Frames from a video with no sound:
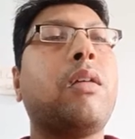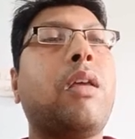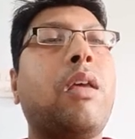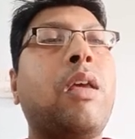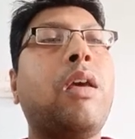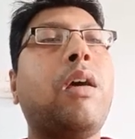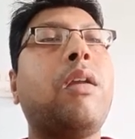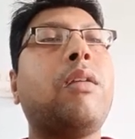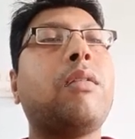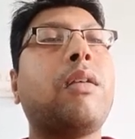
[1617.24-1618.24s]

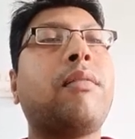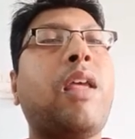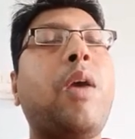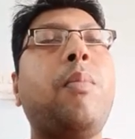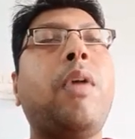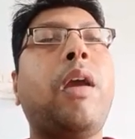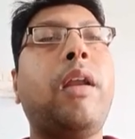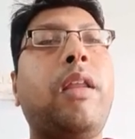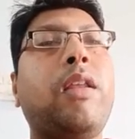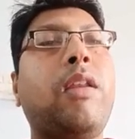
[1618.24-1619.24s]
here the same
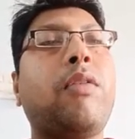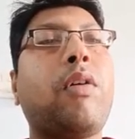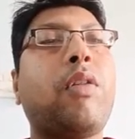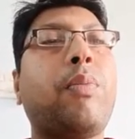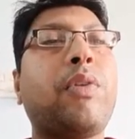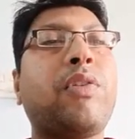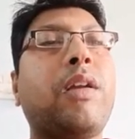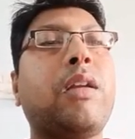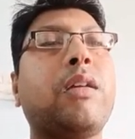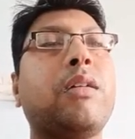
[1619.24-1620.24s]
antigen is also
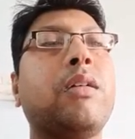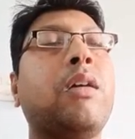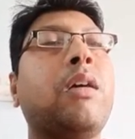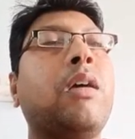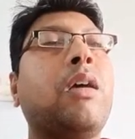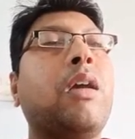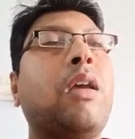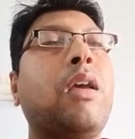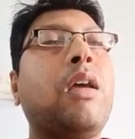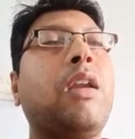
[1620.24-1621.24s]
present.
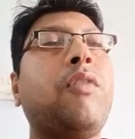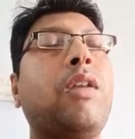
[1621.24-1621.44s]
Here it will